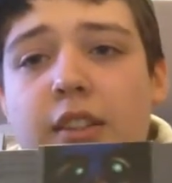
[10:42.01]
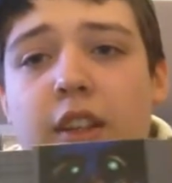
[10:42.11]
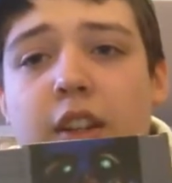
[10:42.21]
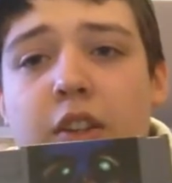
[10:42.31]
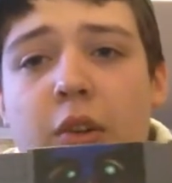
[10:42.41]

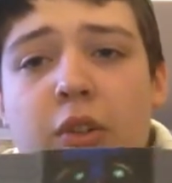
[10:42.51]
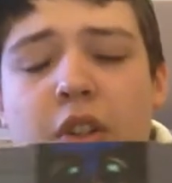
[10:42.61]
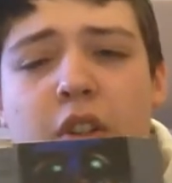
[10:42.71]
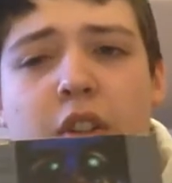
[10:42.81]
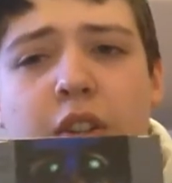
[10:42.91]
The controls
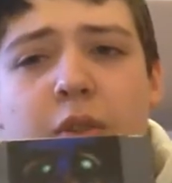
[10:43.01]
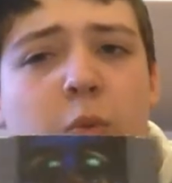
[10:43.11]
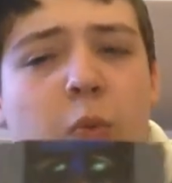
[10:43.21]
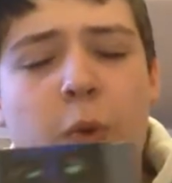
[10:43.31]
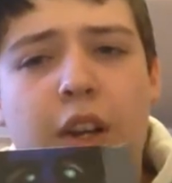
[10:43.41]
are a
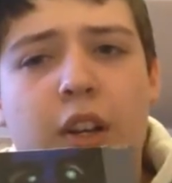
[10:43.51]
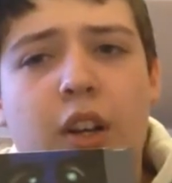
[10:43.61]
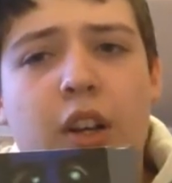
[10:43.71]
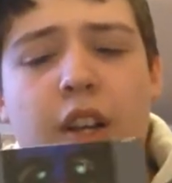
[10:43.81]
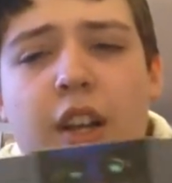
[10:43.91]
little
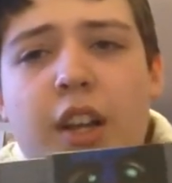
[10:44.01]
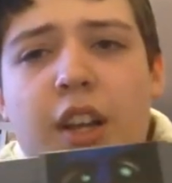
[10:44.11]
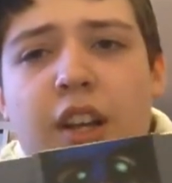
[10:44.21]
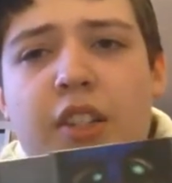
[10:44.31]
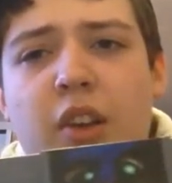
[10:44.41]
weird
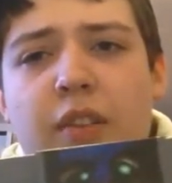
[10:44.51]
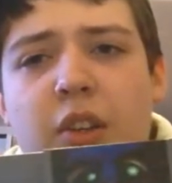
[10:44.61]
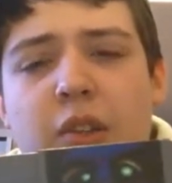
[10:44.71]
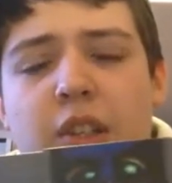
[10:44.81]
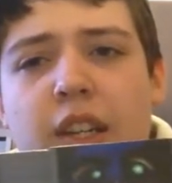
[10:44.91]
because you have
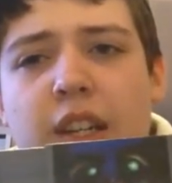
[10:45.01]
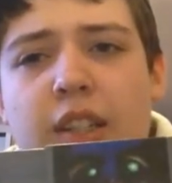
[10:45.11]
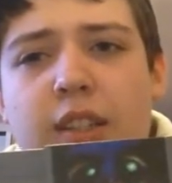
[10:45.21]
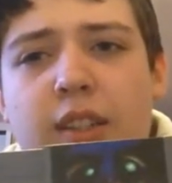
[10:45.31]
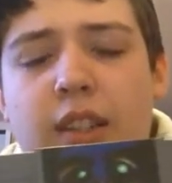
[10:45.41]
to use the
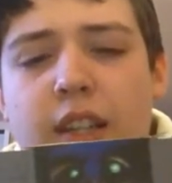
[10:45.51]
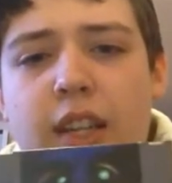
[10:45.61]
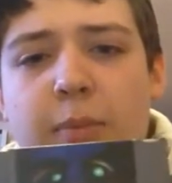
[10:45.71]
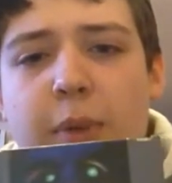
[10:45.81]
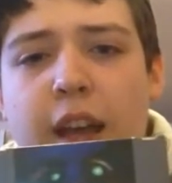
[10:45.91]

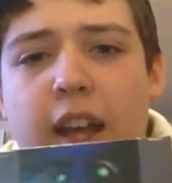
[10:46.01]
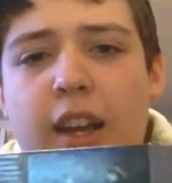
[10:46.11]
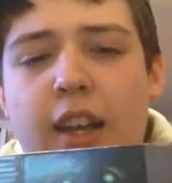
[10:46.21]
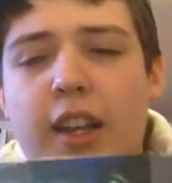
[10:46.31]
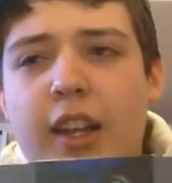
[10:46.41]

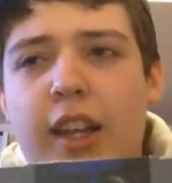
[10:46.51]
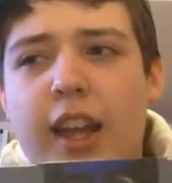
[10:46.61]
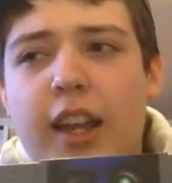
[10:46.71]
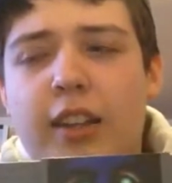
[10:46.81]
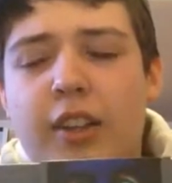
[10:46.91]
D-pad,
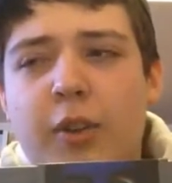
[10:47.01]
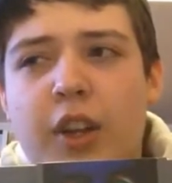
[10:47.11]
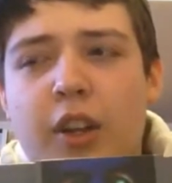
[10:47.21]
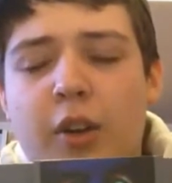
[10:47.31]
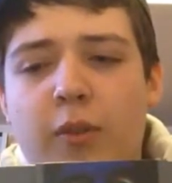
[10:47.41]
and you
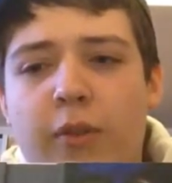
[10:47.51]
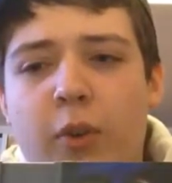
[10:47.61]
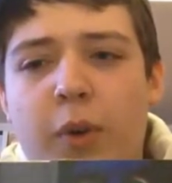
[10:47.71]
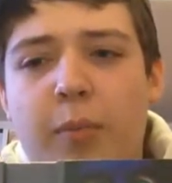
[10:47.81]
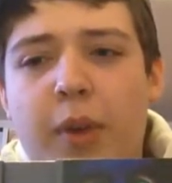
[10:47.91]
can go
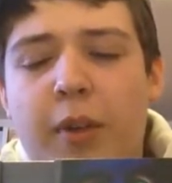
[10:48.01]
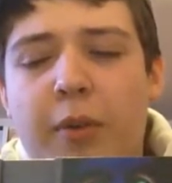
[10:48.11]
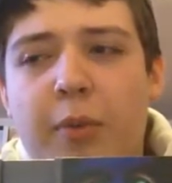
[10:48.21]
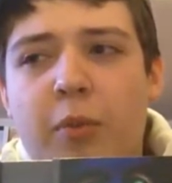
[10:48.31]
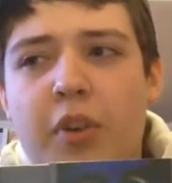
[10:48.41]
forward and back
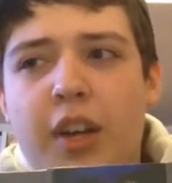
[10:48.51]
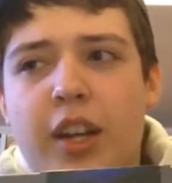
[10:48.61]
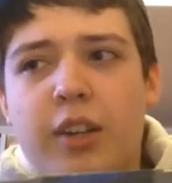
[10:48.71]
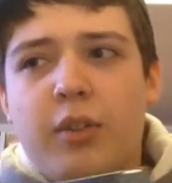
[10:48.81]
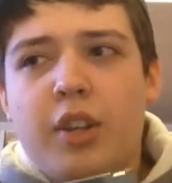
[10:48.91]
with one,
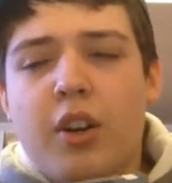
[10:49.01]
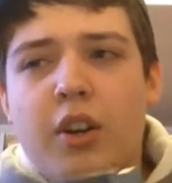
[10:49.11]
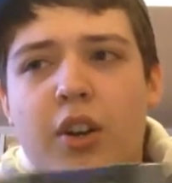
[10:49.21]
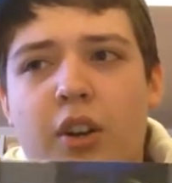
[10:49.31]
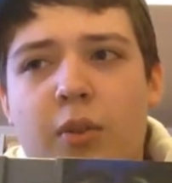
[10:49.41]
and you
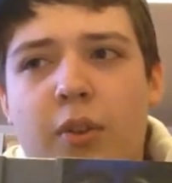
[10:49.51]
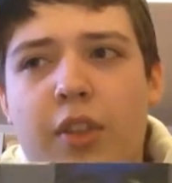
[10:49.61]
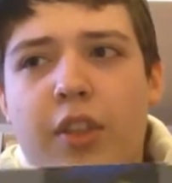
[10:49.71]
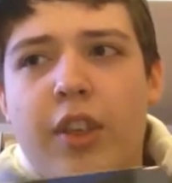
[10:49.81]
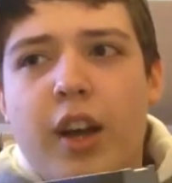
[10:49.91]
turn
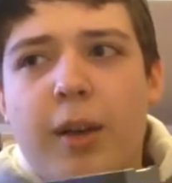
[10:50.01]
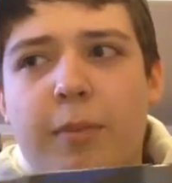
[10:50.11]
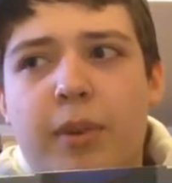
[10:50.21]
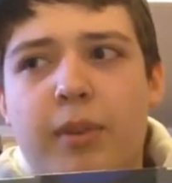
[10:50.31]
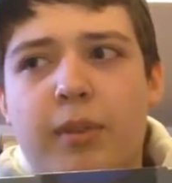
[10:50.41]
with the
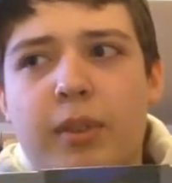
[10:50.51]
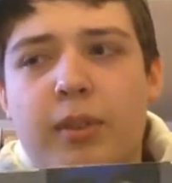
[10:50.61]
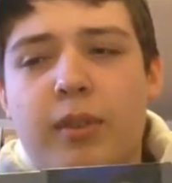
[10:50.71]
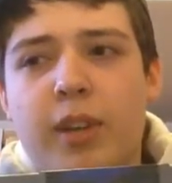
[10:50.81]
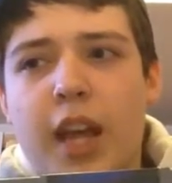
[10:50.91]
up and
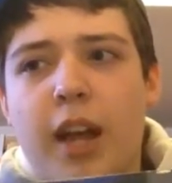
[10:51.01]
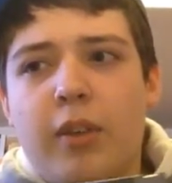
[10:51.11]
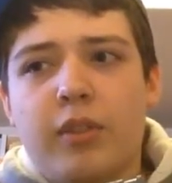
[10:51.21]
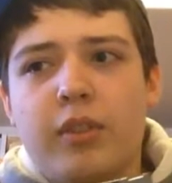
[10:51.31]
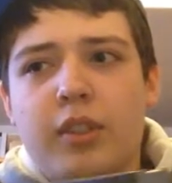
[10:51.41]

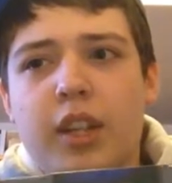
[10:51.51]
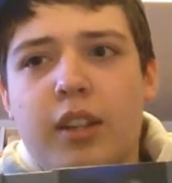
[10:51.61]
down.